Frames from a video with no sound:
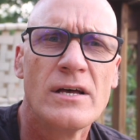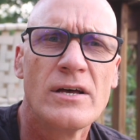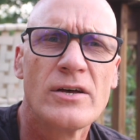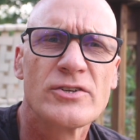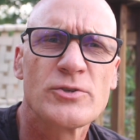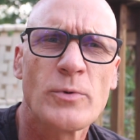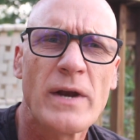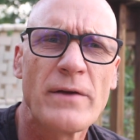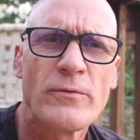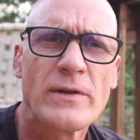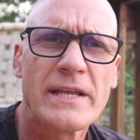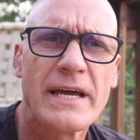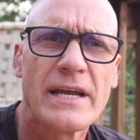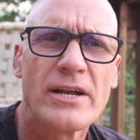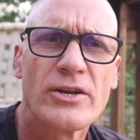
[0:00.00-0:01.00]
So what I've
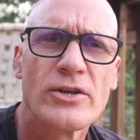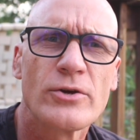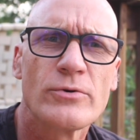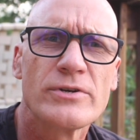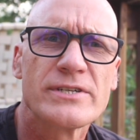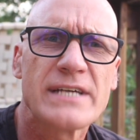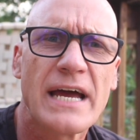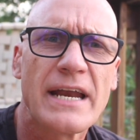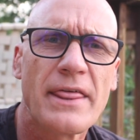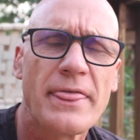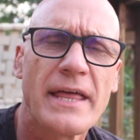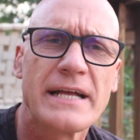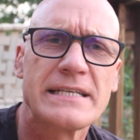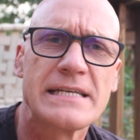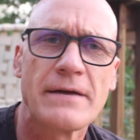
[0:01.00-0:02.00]
really got to do is I got to
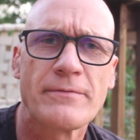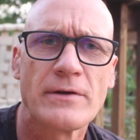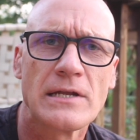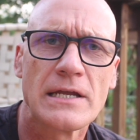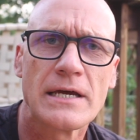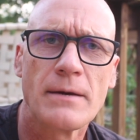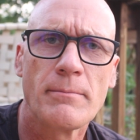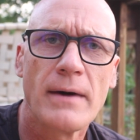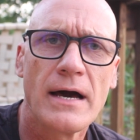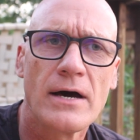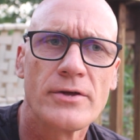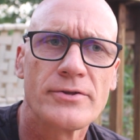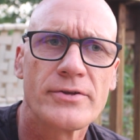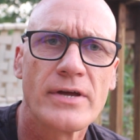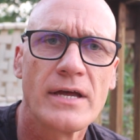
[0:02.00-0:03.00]
think differently
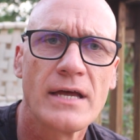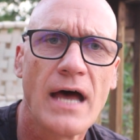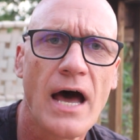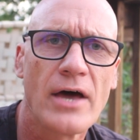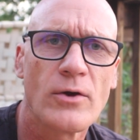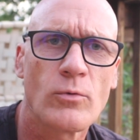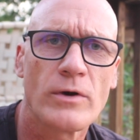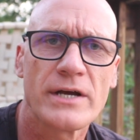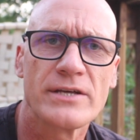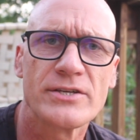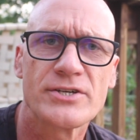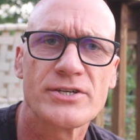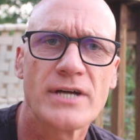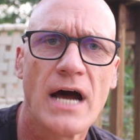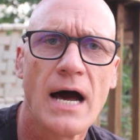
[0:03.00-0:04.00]
about how to work in
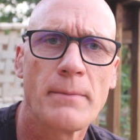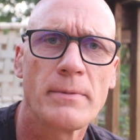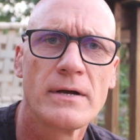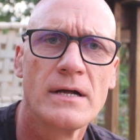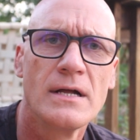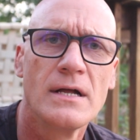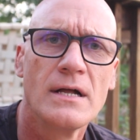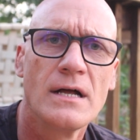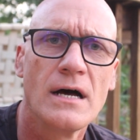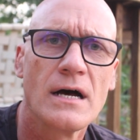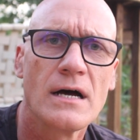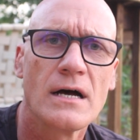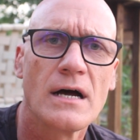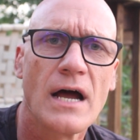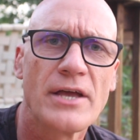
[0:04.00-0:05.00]
the shop.
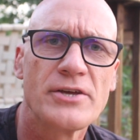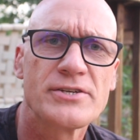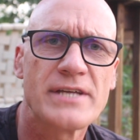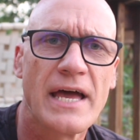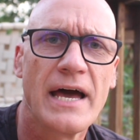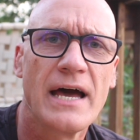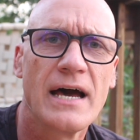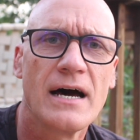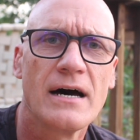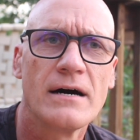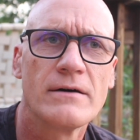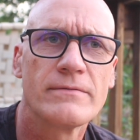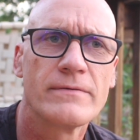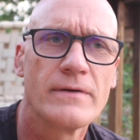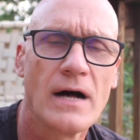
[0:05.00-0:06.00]
I used to
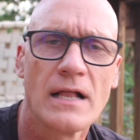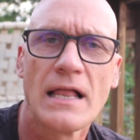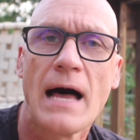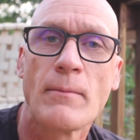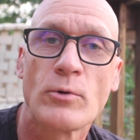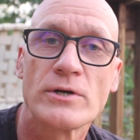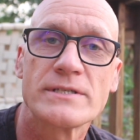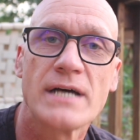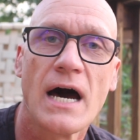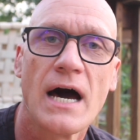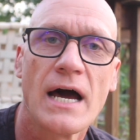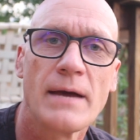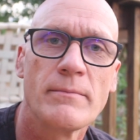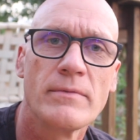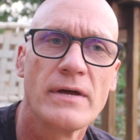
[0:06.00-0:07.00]
have a lot more
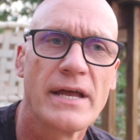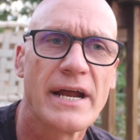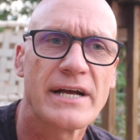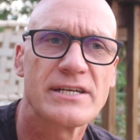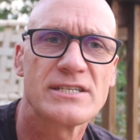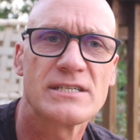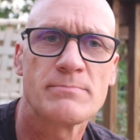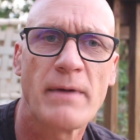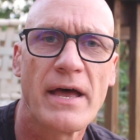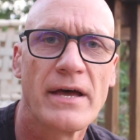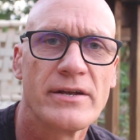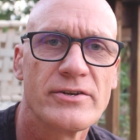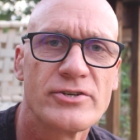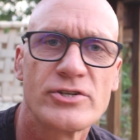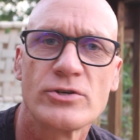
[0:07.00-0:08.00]
time, and I could
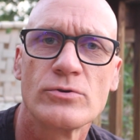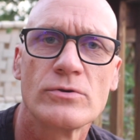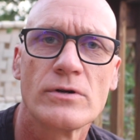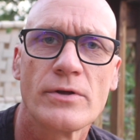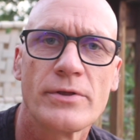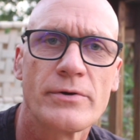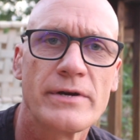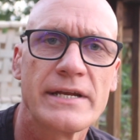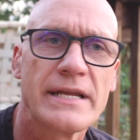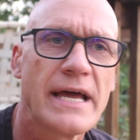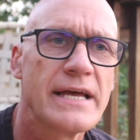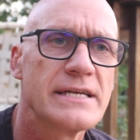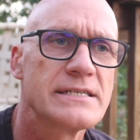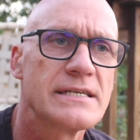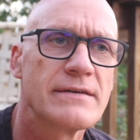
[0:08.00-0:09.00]
spend 2 or 3
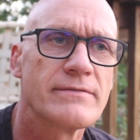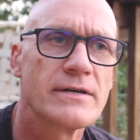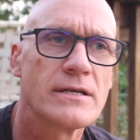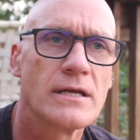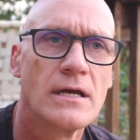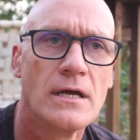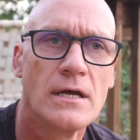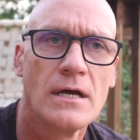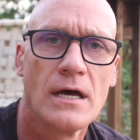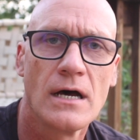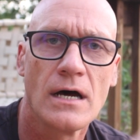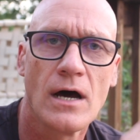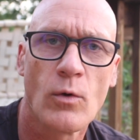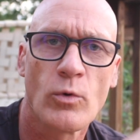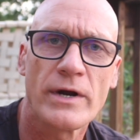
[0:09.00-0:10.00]
days even
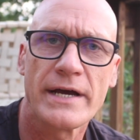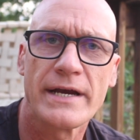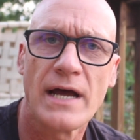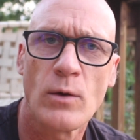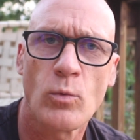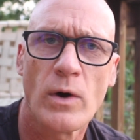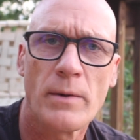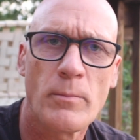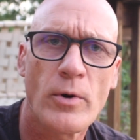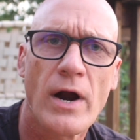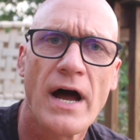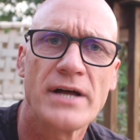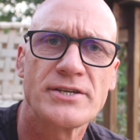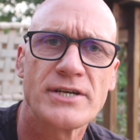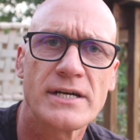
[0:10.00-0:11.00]
working on one
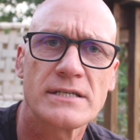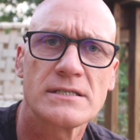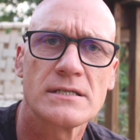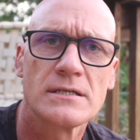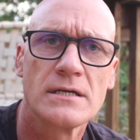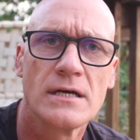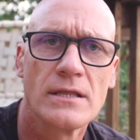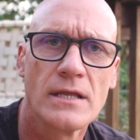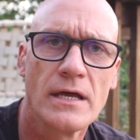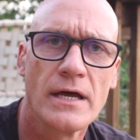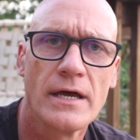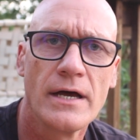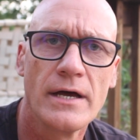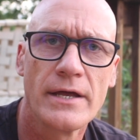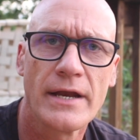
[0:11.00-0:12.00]
project, and
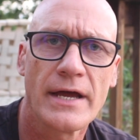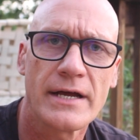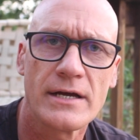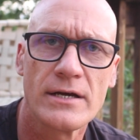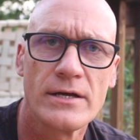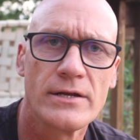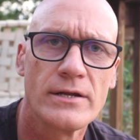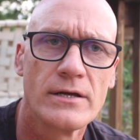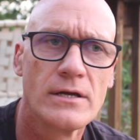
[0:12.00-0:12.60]
then I could